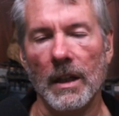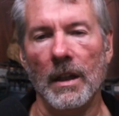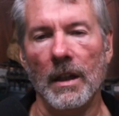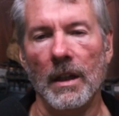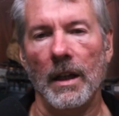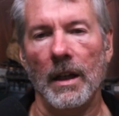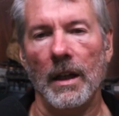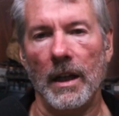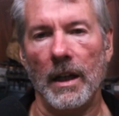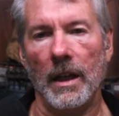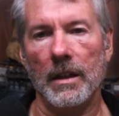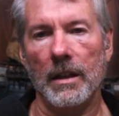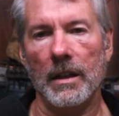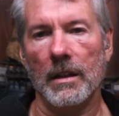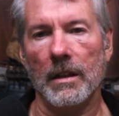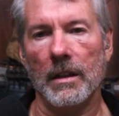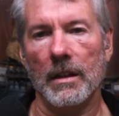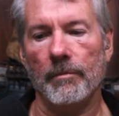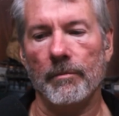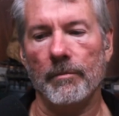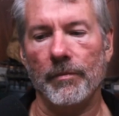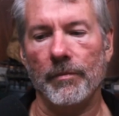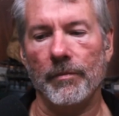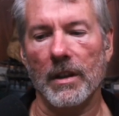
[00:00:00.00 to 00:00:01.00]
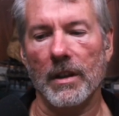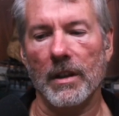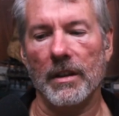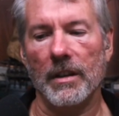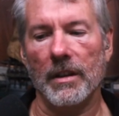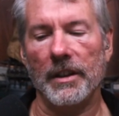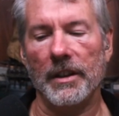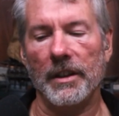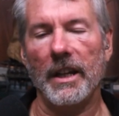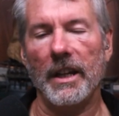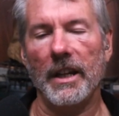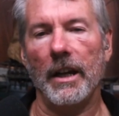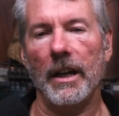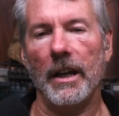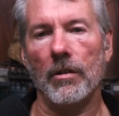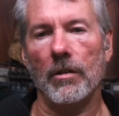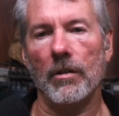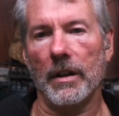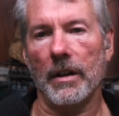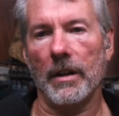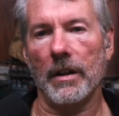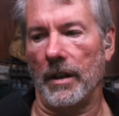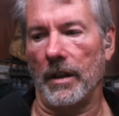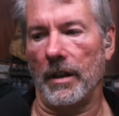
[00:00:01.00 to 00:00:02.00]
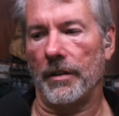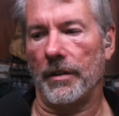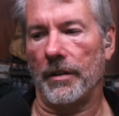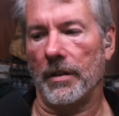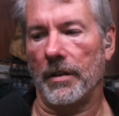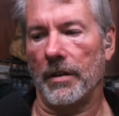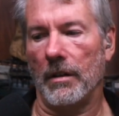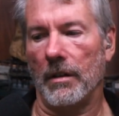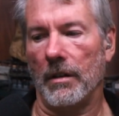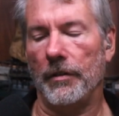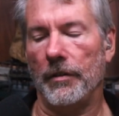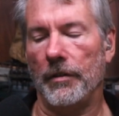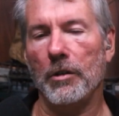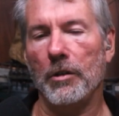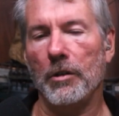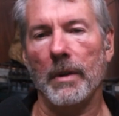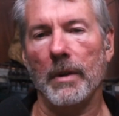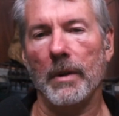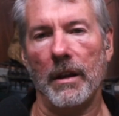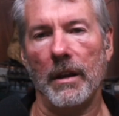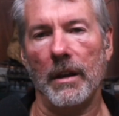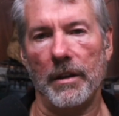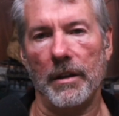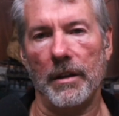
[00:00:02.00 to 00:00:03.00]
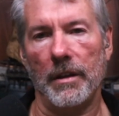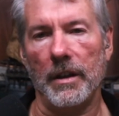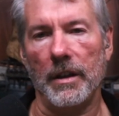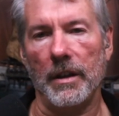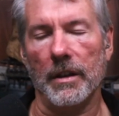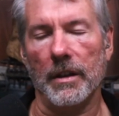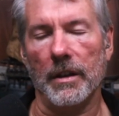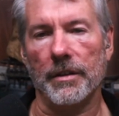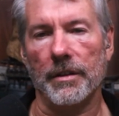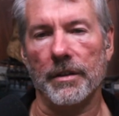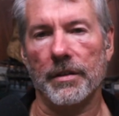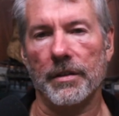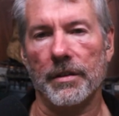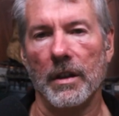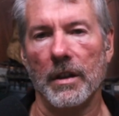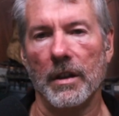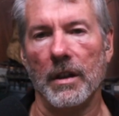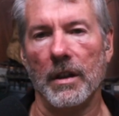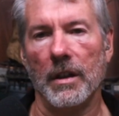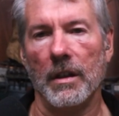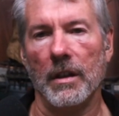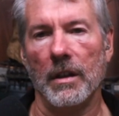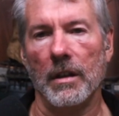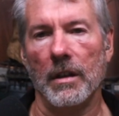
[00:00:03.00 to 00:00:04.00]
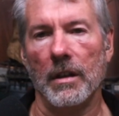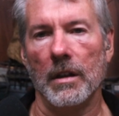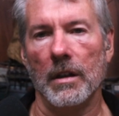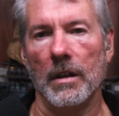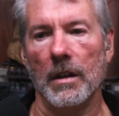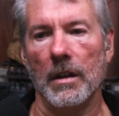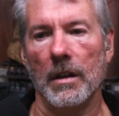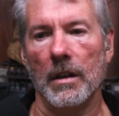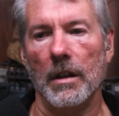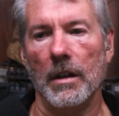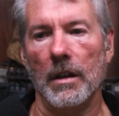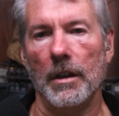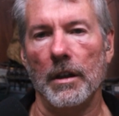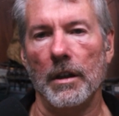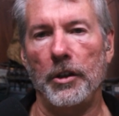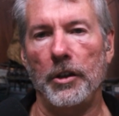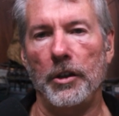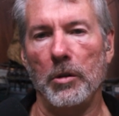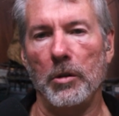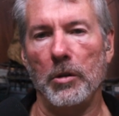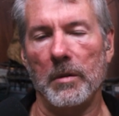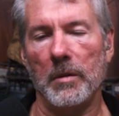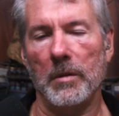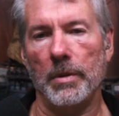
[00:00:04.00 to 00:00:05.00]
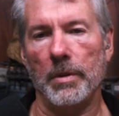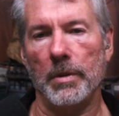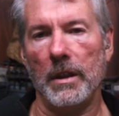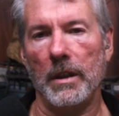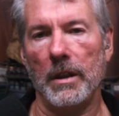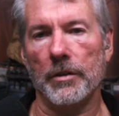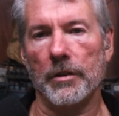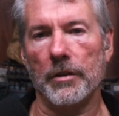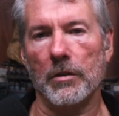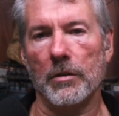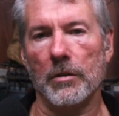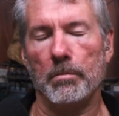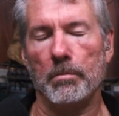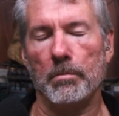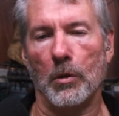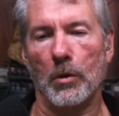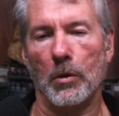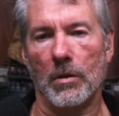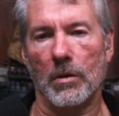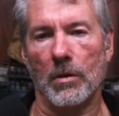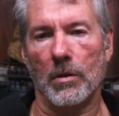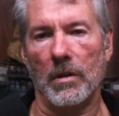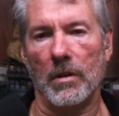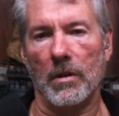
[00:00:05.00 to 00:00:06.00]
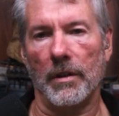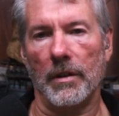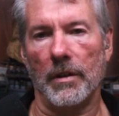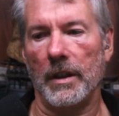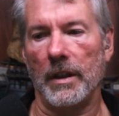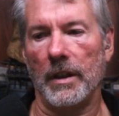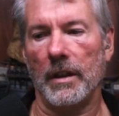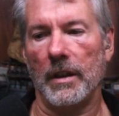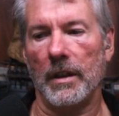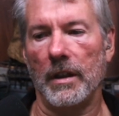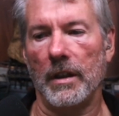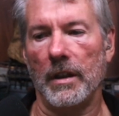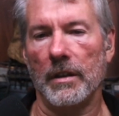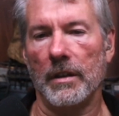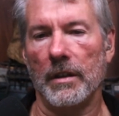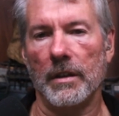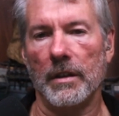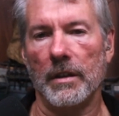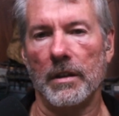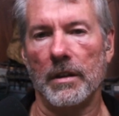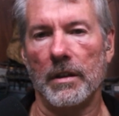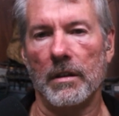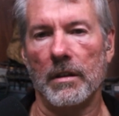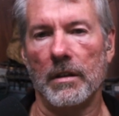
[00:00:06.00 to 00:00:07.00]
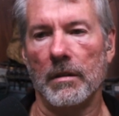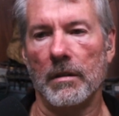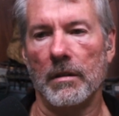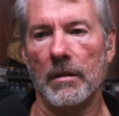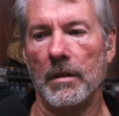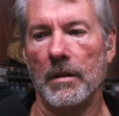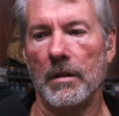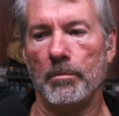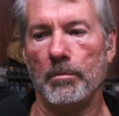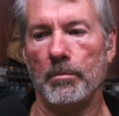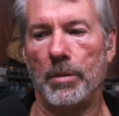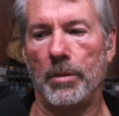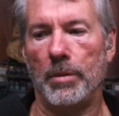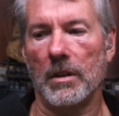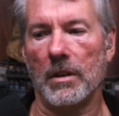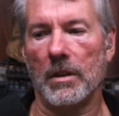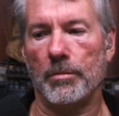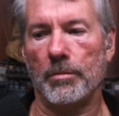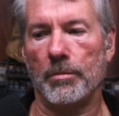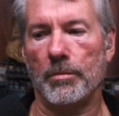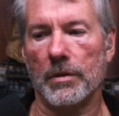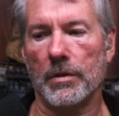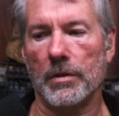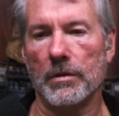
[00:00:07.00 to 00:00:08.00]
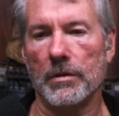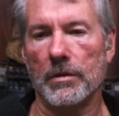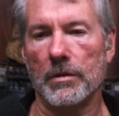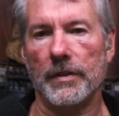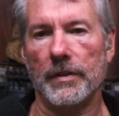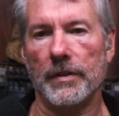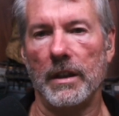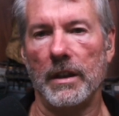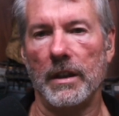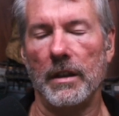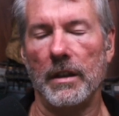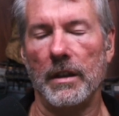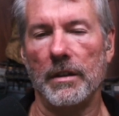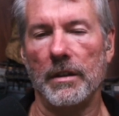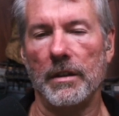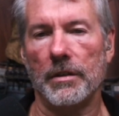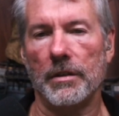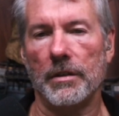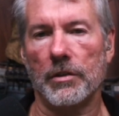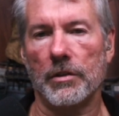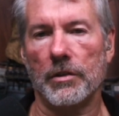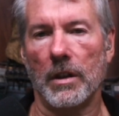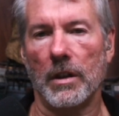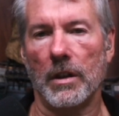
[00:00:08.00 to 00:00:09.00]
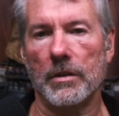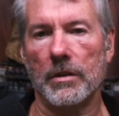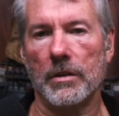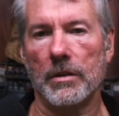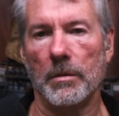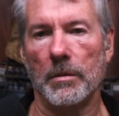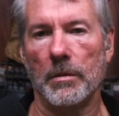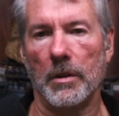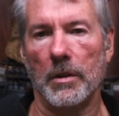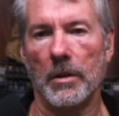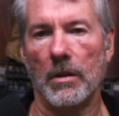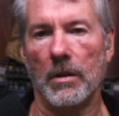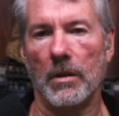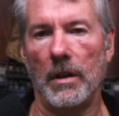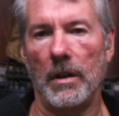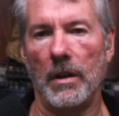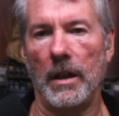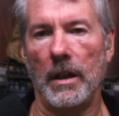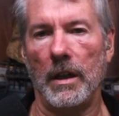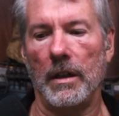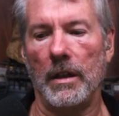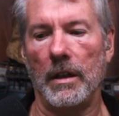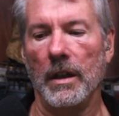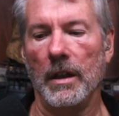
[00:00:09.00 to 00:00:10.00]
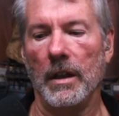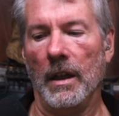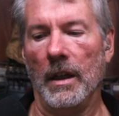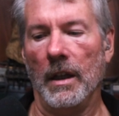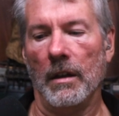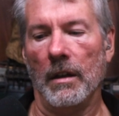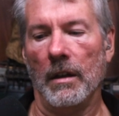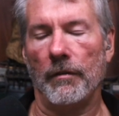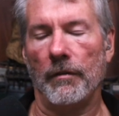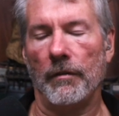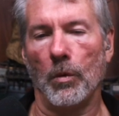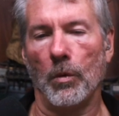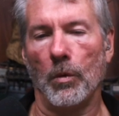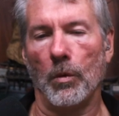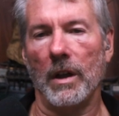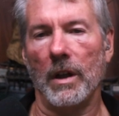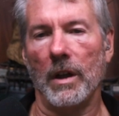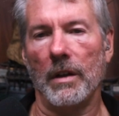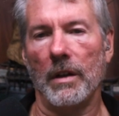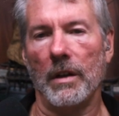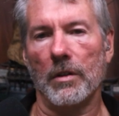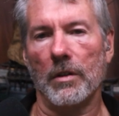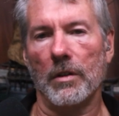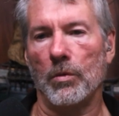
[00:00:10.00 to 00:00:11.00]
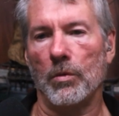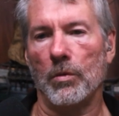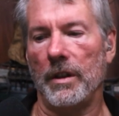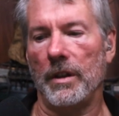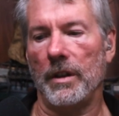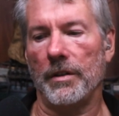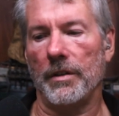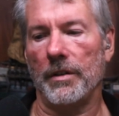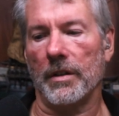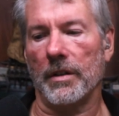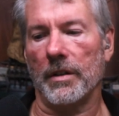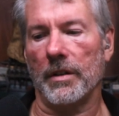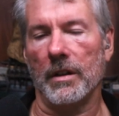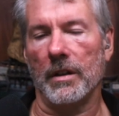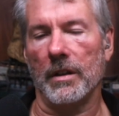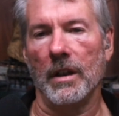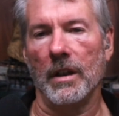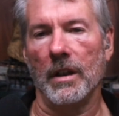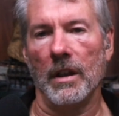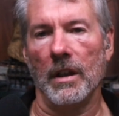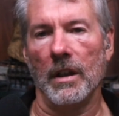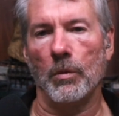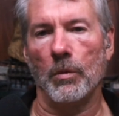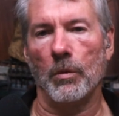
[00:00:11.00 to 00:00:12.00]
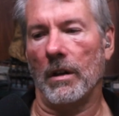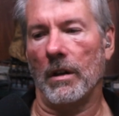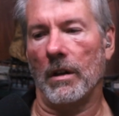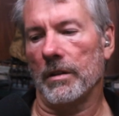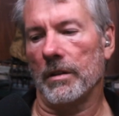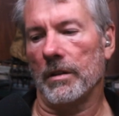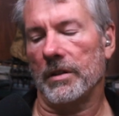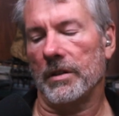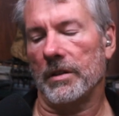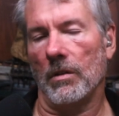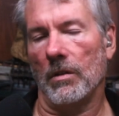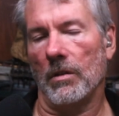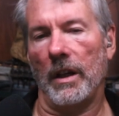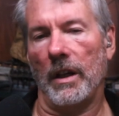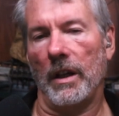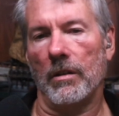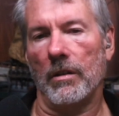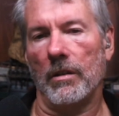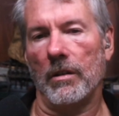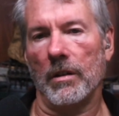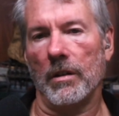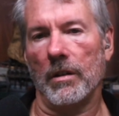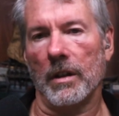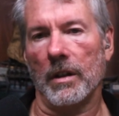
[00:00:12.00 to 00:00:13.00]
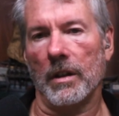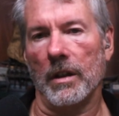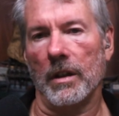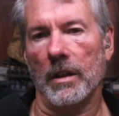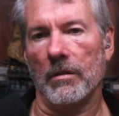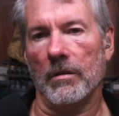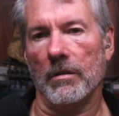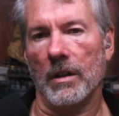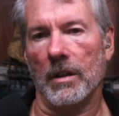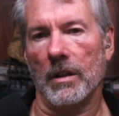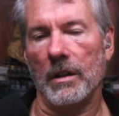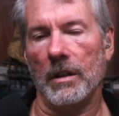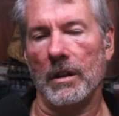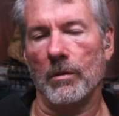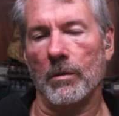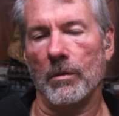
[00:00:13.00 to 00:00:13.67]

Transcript: And the arrogance of humanity is human beings are born thinking that they're bulletproof and indestructible. And for whatever reason, we're all so arrogant, right?